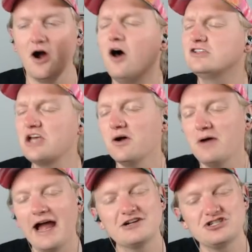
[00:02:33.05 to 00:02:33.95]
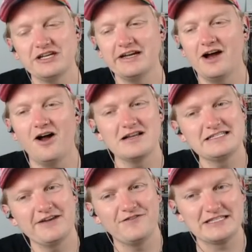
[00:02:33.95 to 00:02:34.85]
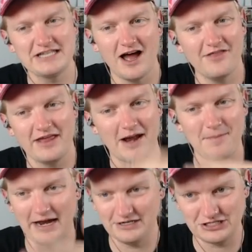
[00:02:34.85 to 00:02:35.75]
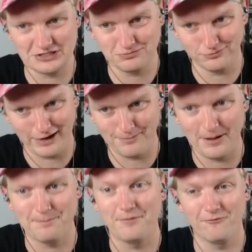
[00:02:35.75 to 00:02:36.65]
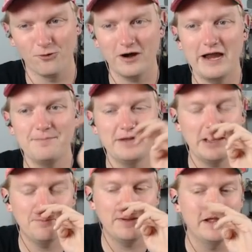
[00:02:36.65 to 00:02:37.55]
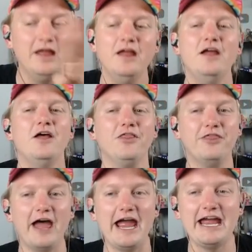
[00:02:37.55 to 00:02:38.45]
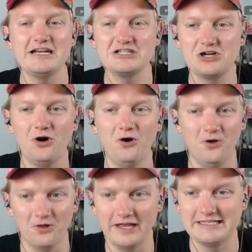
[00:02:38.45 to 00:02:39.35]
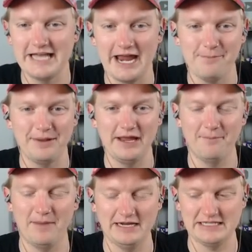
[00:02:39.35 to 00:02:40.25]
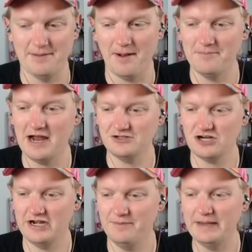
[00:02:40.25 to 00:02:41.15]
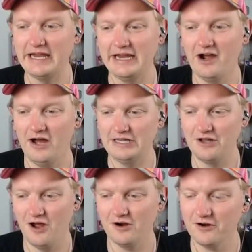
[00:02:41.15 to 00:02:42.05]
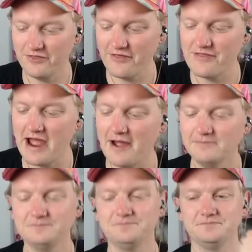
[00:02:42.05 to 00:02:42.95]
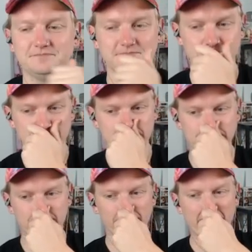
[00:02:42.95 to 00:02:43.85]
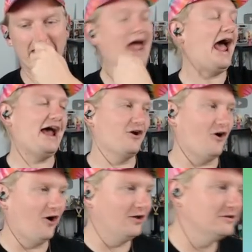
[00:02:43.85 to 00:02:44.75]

Also, actually, honestly, if it's not, then I might just wrap up before 8 p.m. But the end goal is 8 p.m. my time. I'm not trying to be on longer than that. At all.